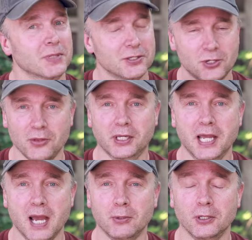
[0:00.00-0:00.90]
It's not the
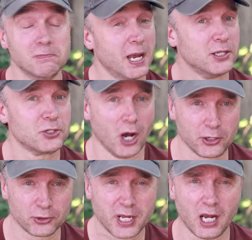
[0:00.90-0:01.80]
camera and it's not
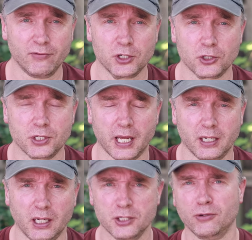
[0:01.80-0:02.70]
your television set,
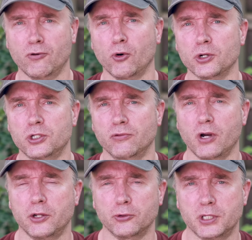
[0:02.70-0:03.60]
unless of course you've
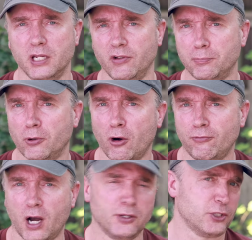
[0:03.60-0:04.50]
got your TV
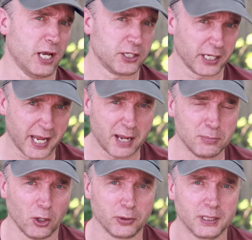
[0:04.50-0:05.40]
profile set to game
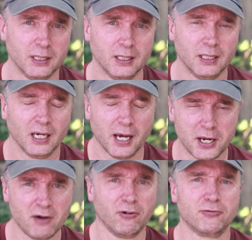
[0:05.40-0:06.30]
mode.
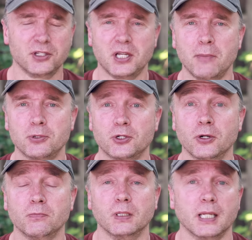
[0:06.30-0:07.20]
Enough of the
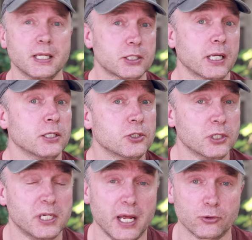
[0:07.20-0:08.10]
temperature, let's get into
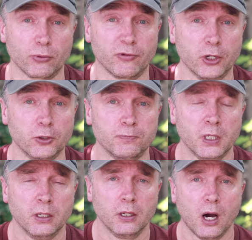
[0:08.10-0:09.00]
today's review.
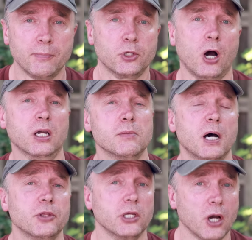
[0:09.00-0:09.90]
I'm talking
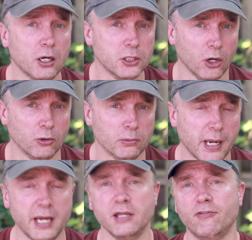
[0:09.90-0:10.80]
about the Yongnuo
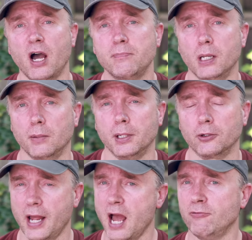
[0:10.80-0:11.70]
85mm
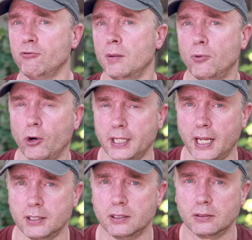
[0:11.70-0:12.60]

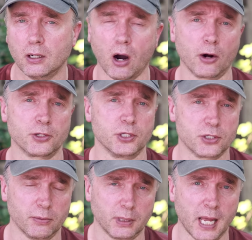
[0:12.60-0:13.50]
f1.8 R
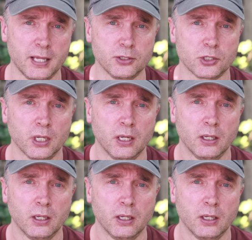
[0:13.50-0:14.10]
system lens.